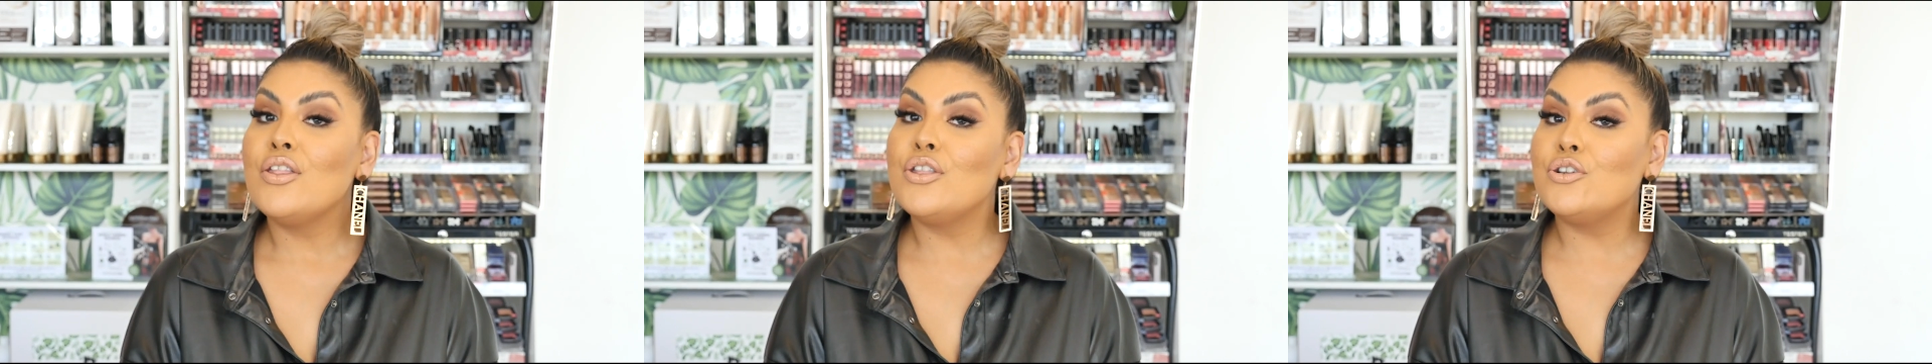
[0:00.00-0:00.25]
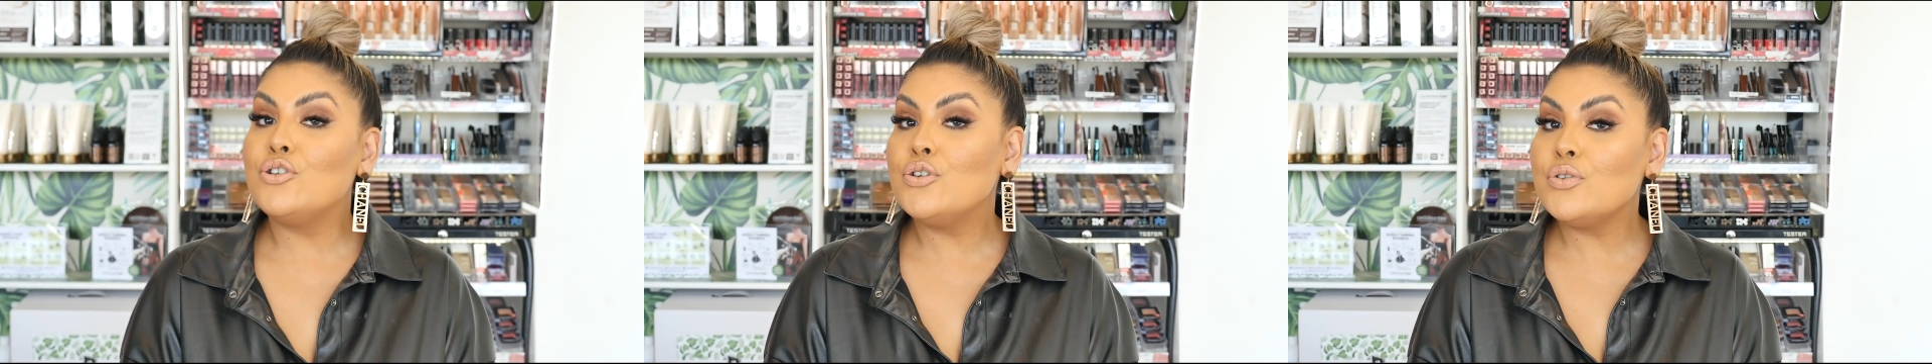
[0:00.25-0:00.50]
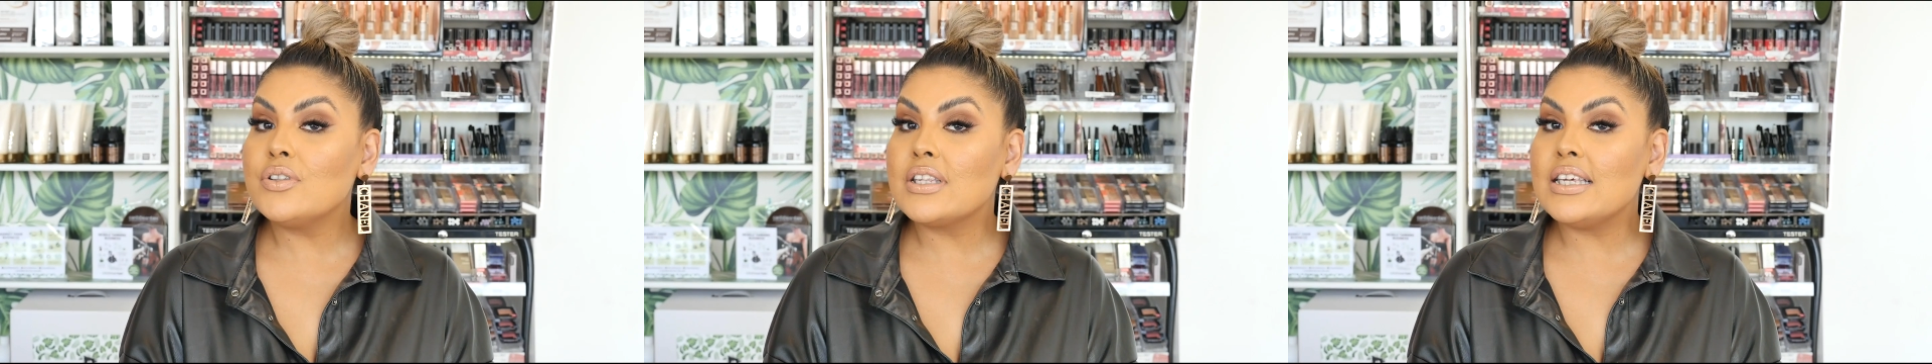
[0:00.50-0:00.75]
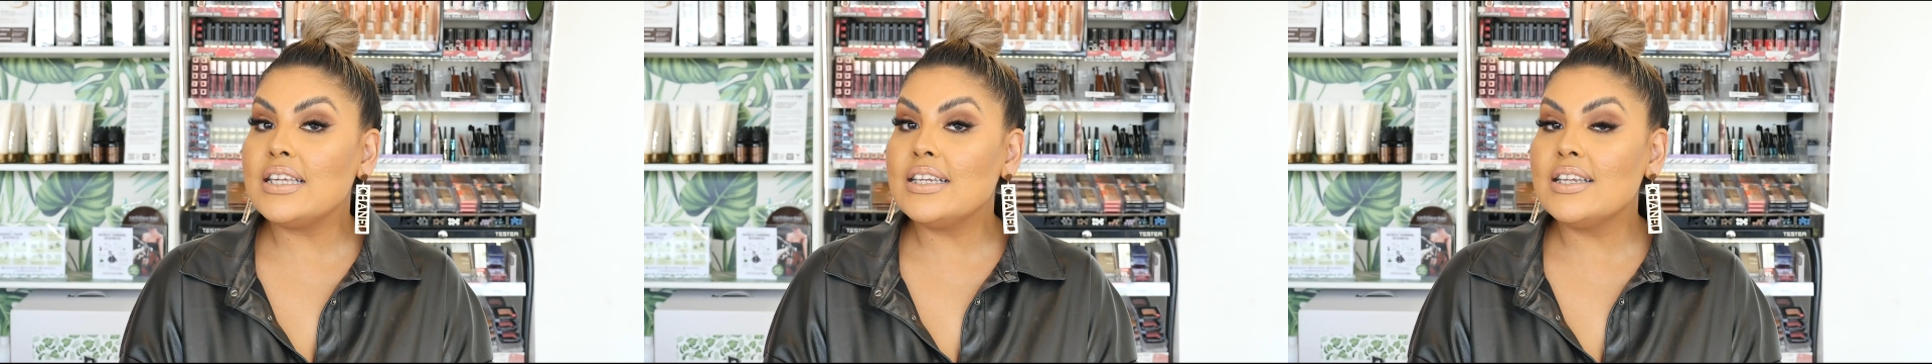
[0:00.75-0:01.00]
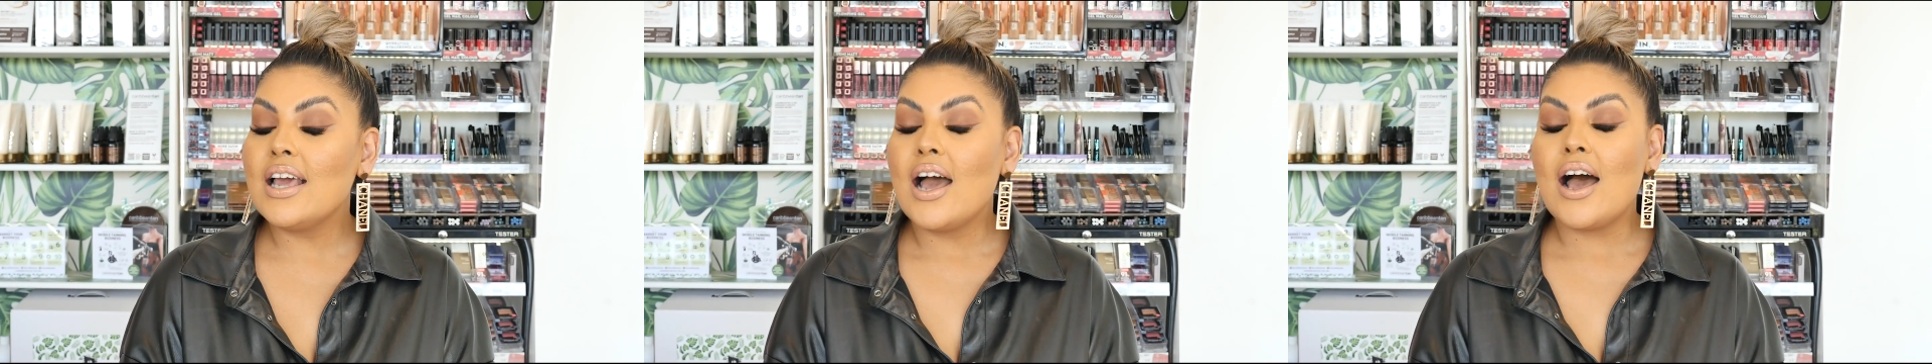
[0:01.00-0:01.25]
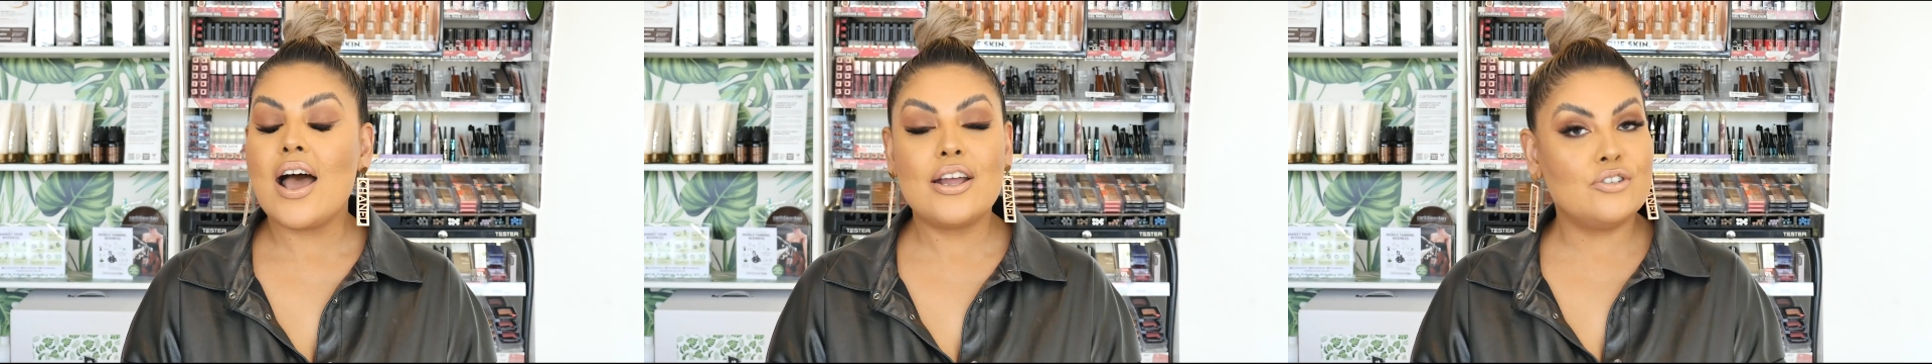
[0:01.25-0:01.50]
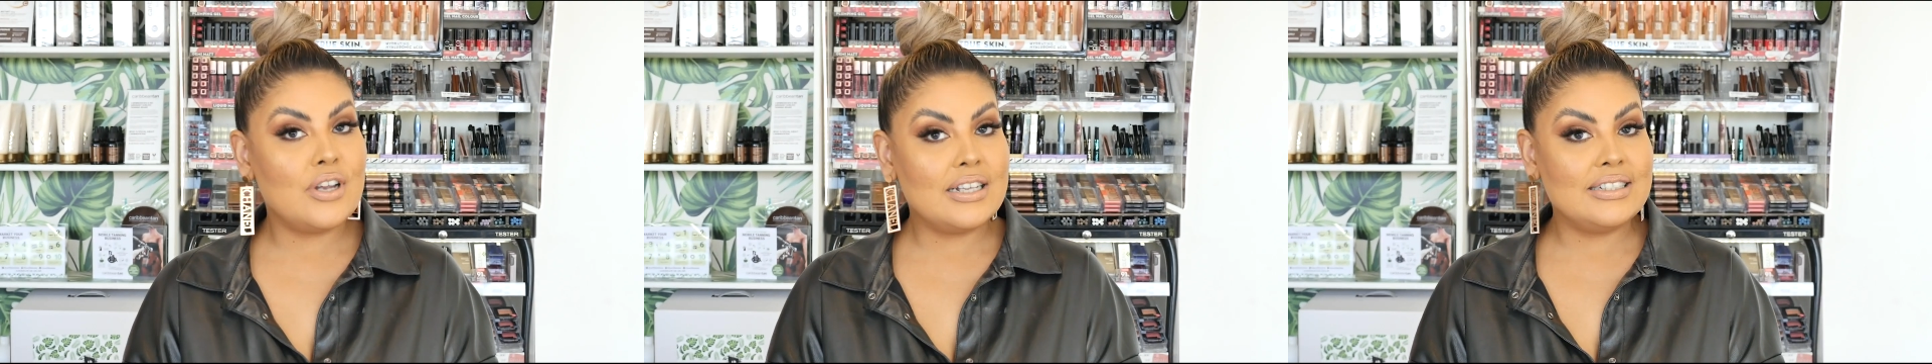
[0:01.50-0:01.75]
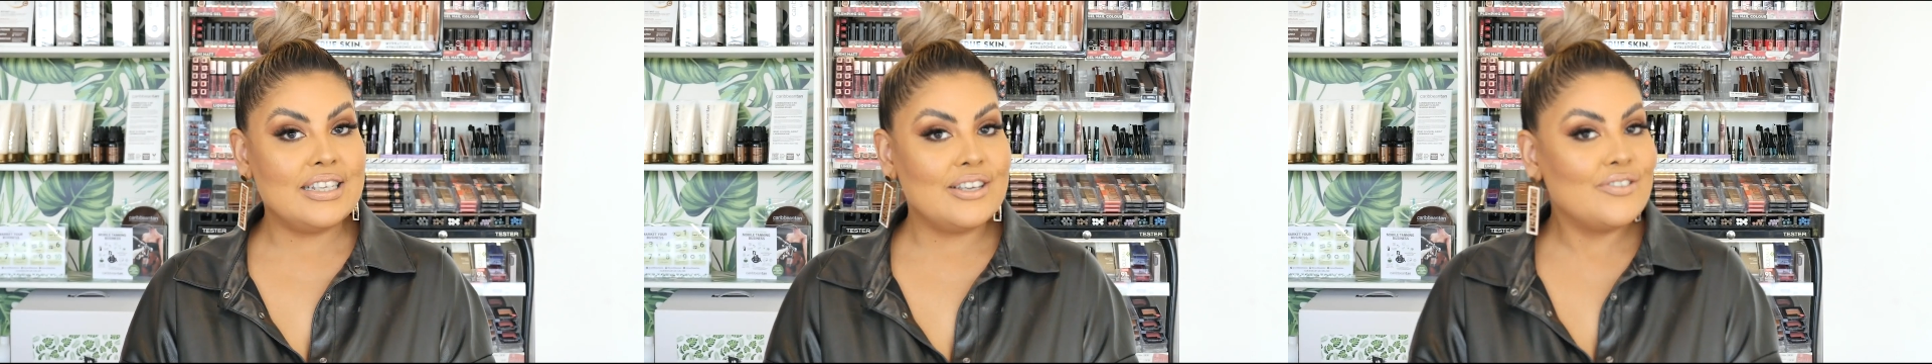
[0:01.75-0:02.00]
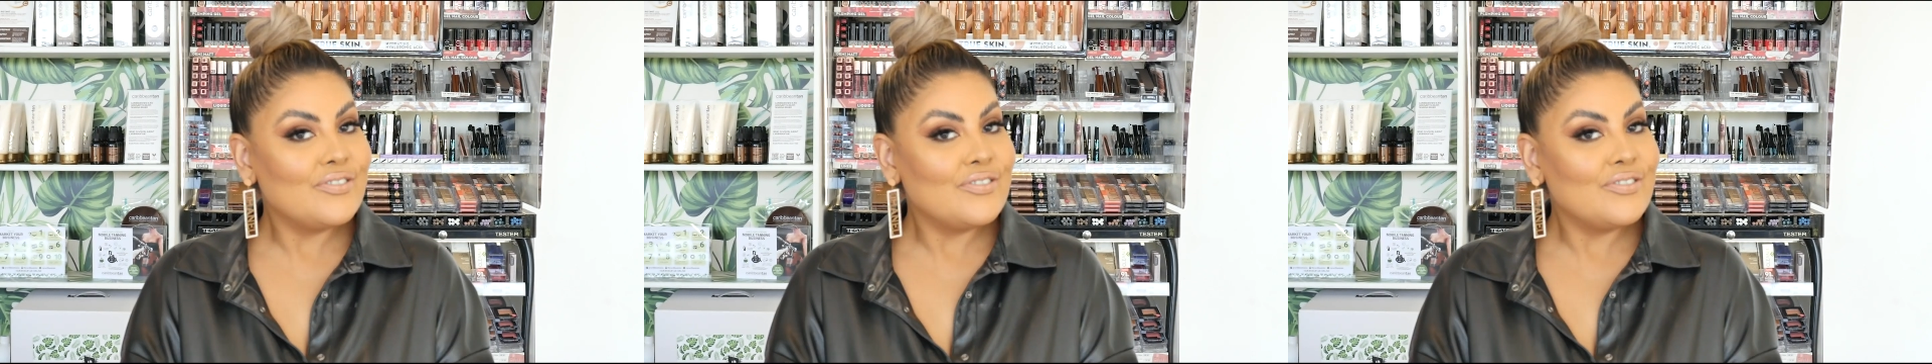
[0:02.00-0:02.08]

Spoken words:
the True Skin Hydrating